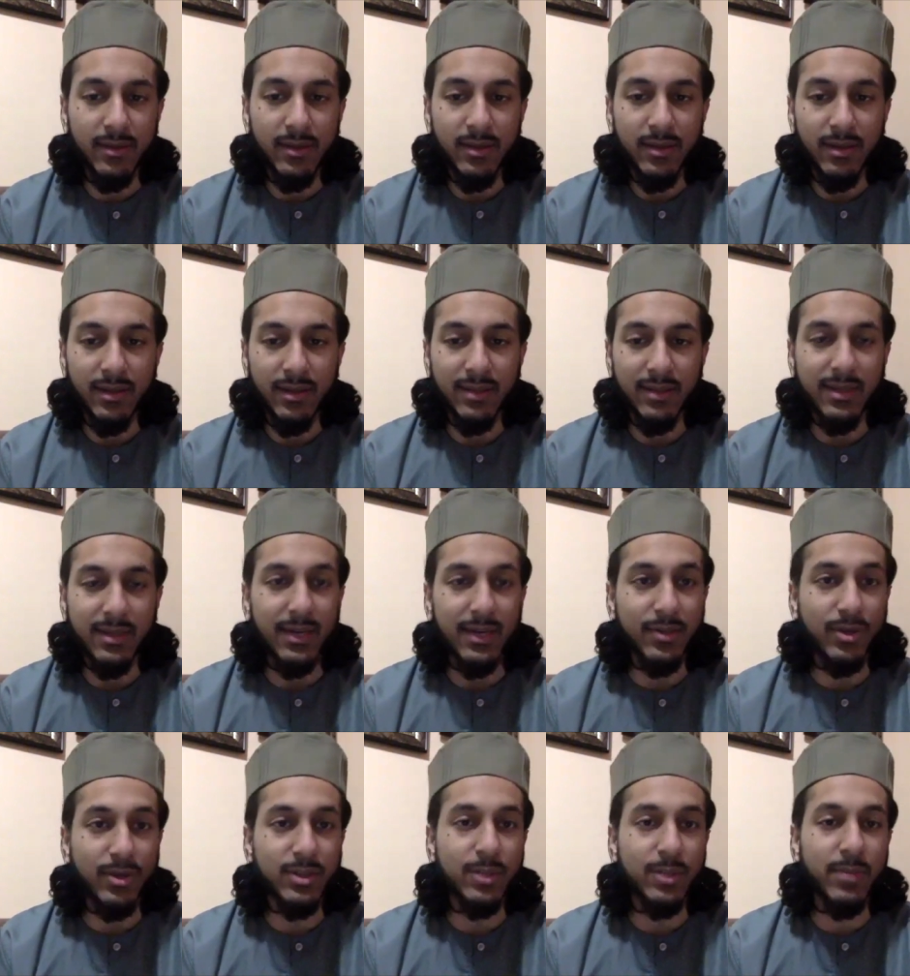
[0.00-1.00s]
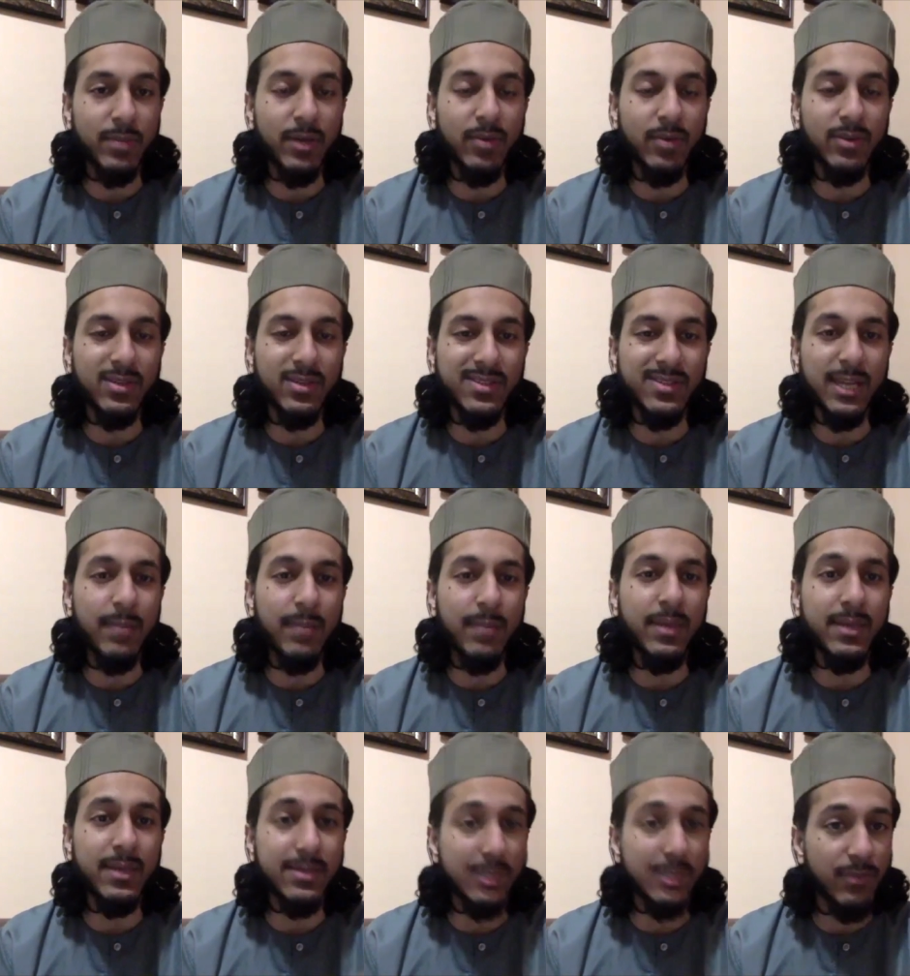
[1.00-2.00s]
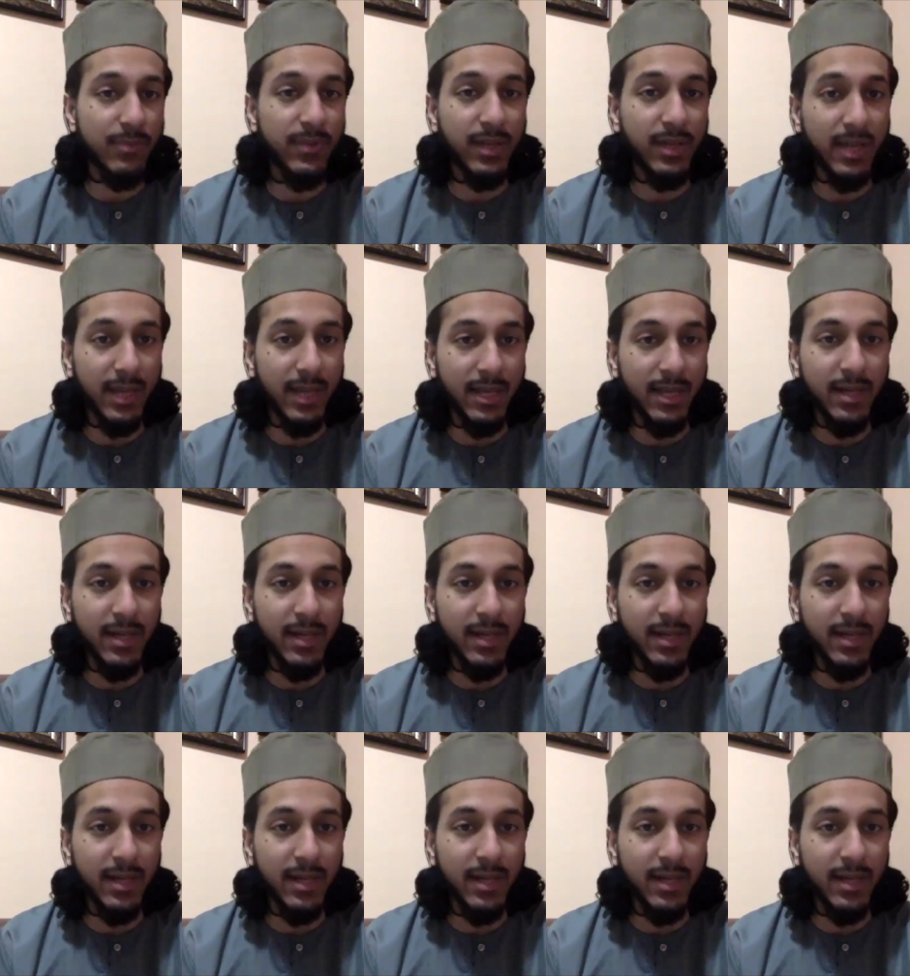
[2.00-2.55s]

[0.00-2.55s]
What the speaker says: Allah Ta'ala talks about the Sabians living in